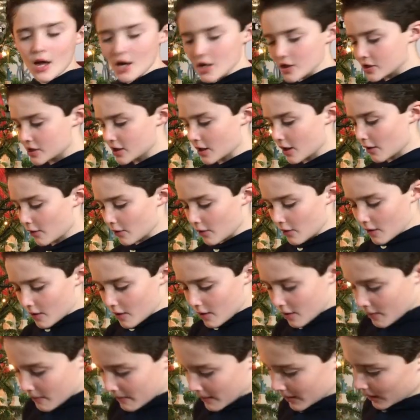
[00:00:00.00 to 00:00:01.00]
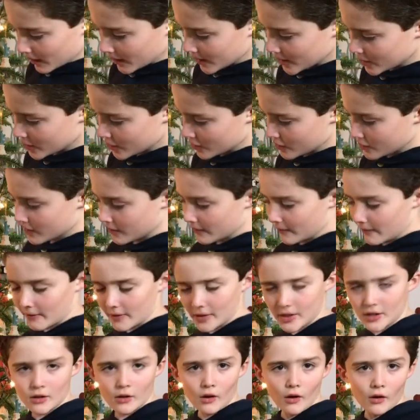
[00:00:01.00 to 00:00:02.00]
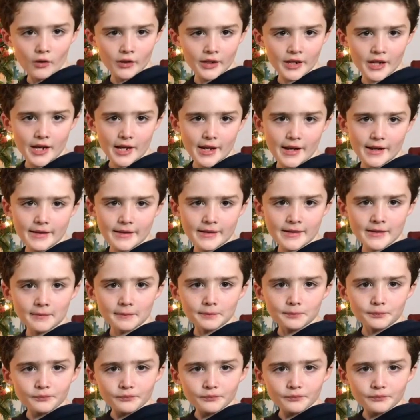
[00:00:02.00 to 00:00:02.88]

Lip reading: So, Mary and Joseph went to all the inns,